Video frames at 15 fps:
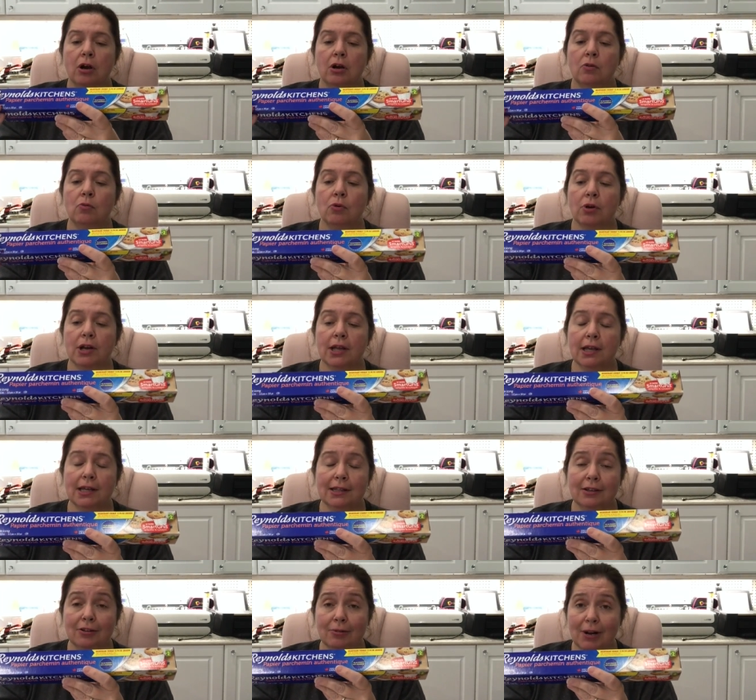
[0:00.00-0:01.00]
working
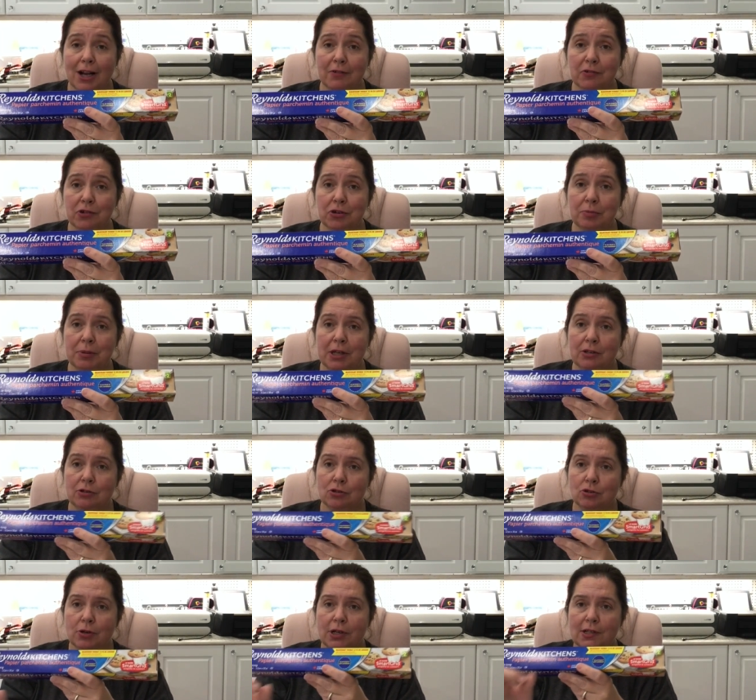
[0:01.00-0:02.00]
in the craft room and
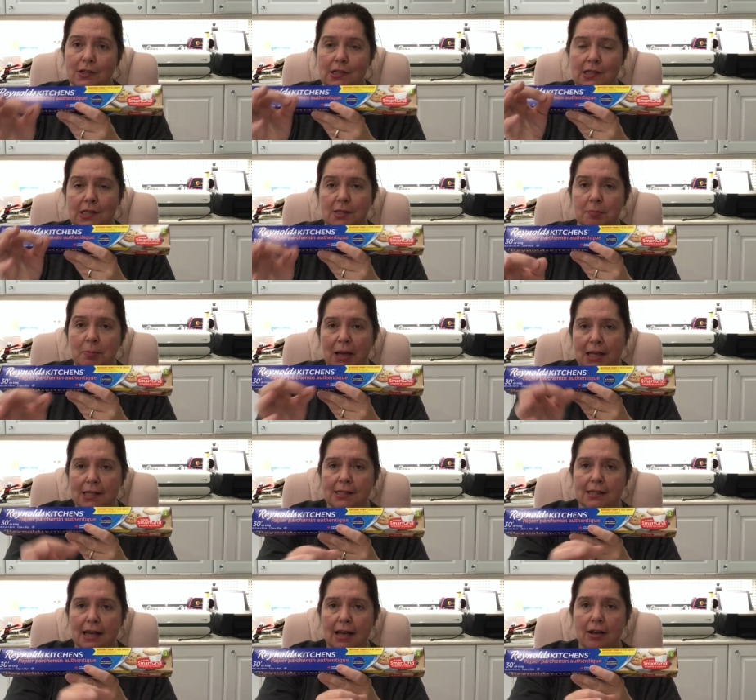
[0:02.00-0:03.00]
you're trying to
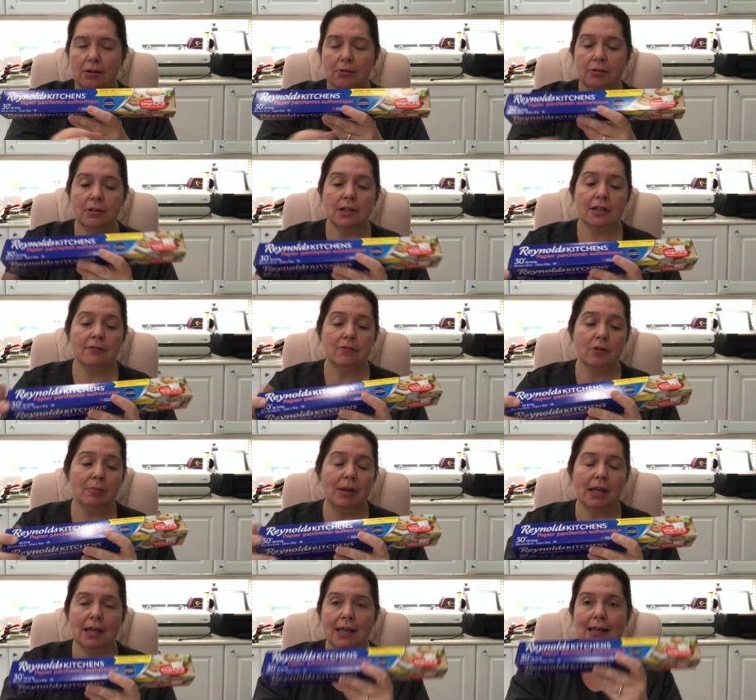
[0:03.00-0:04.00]
space out, like if you're
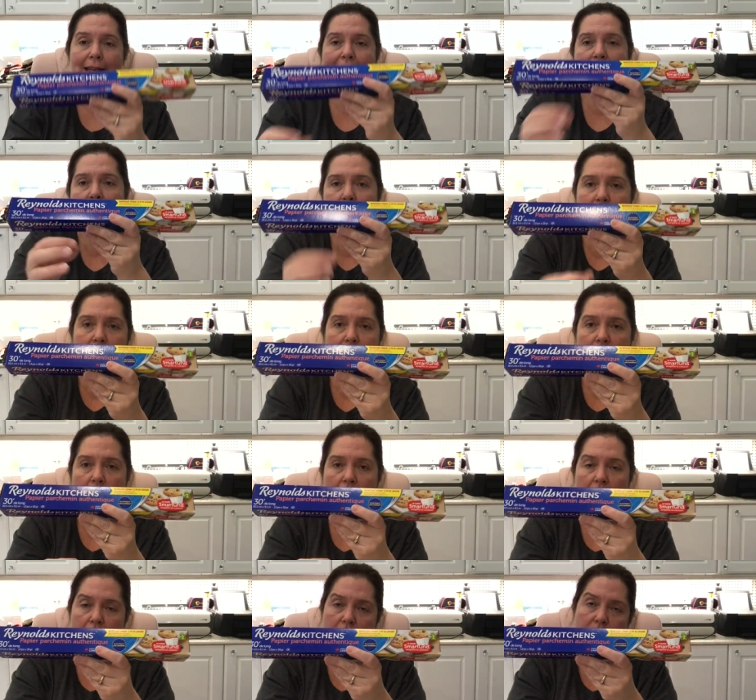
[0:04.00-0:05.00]
making enamel
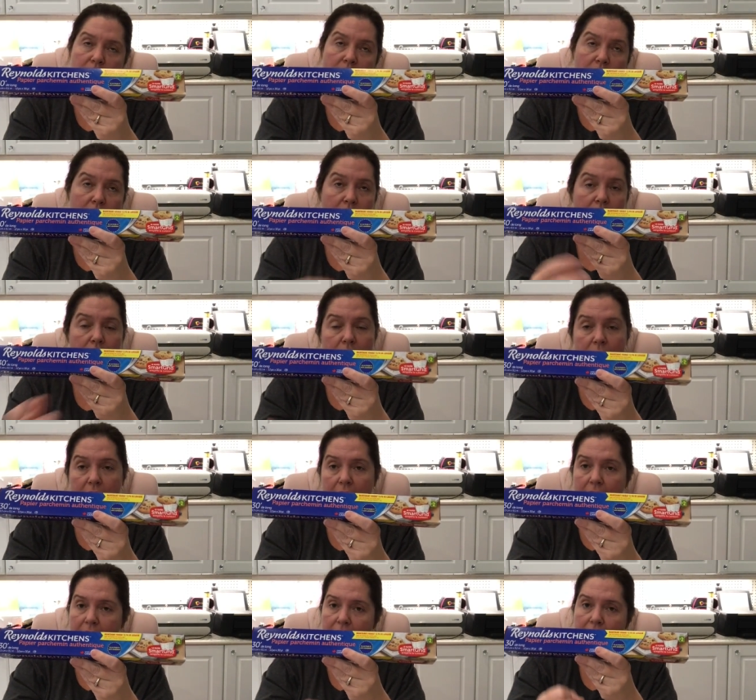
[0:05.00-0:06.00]
dots or glue
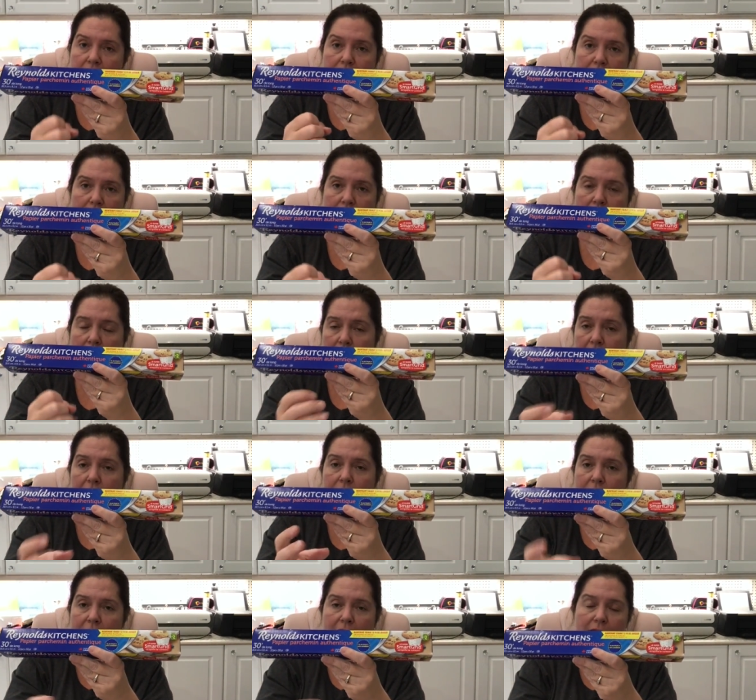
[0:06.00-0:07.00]
stencils or hot
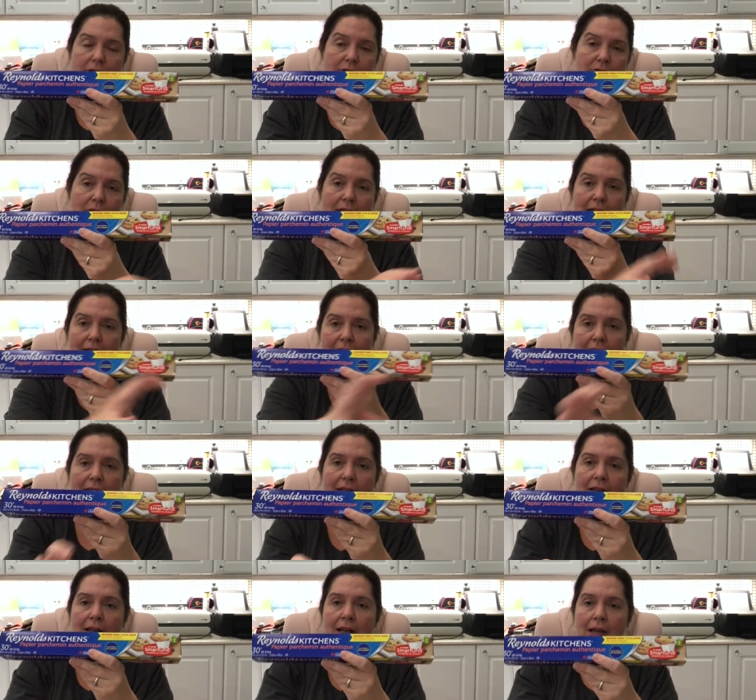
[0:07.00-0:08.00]
glue stencils or
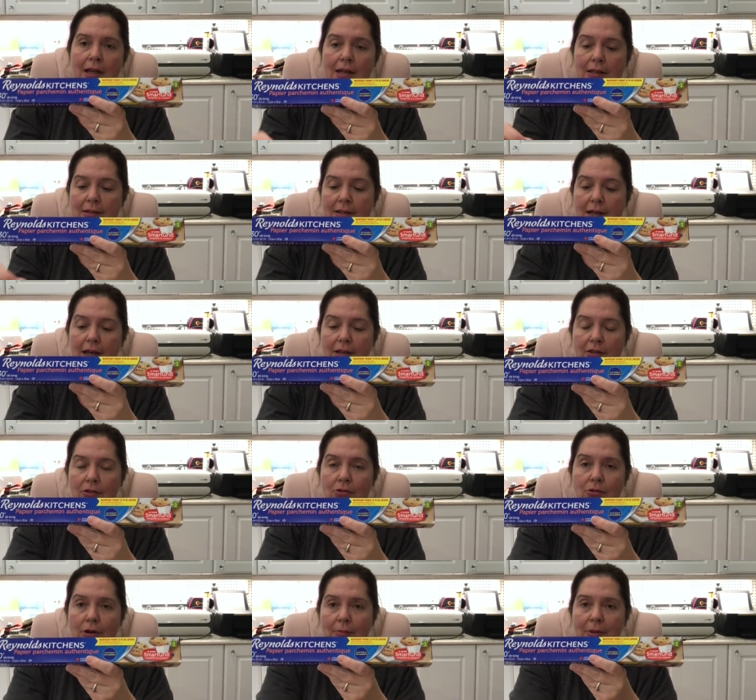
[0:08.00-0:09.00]
anything that
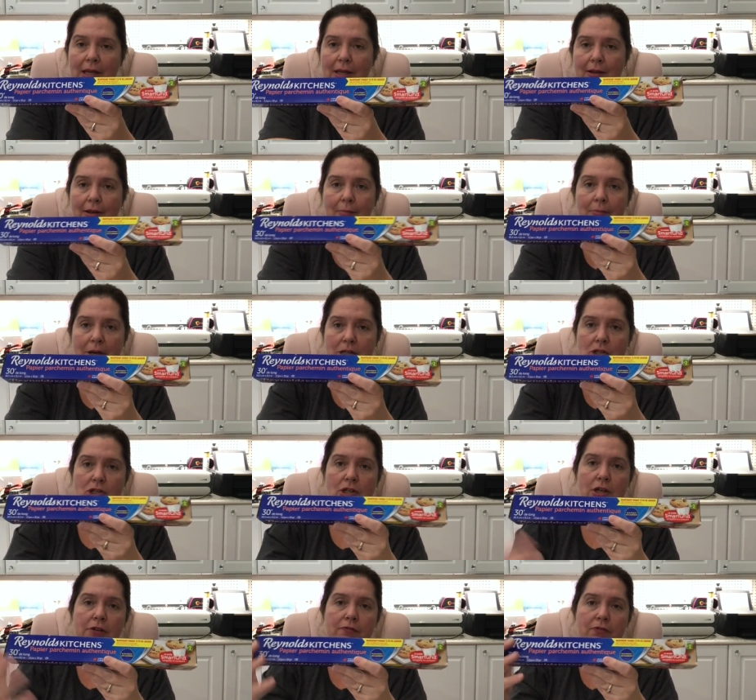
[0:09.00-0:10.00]
you are making a
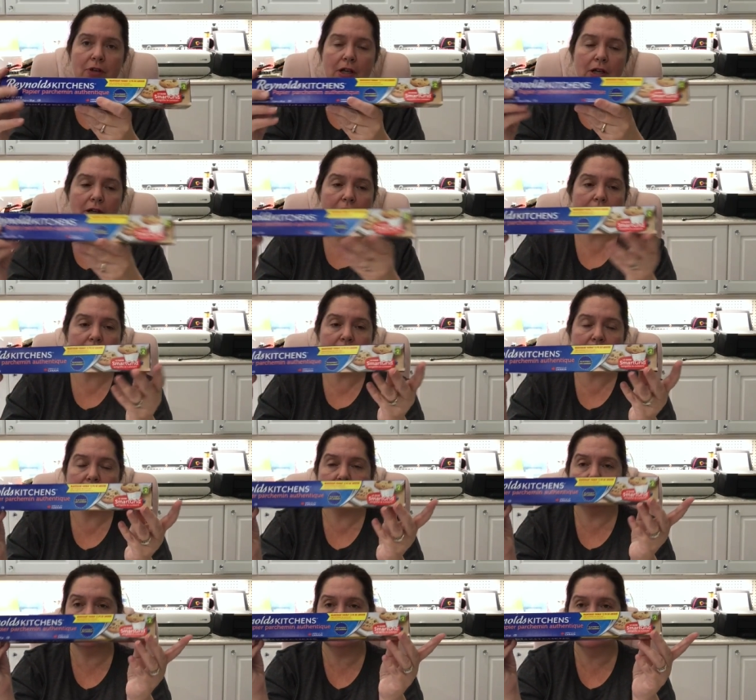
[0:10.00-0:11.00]
bunch of. I
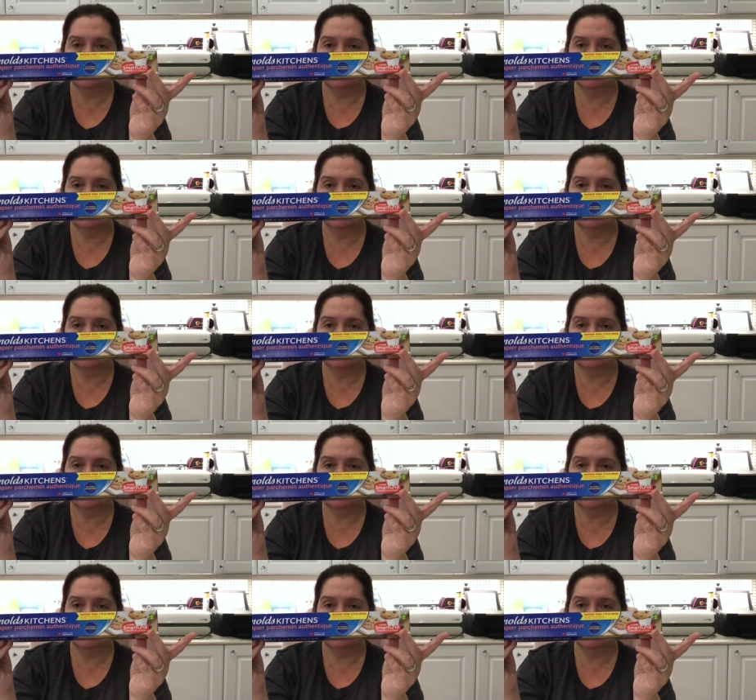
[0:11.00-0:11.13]
just thought,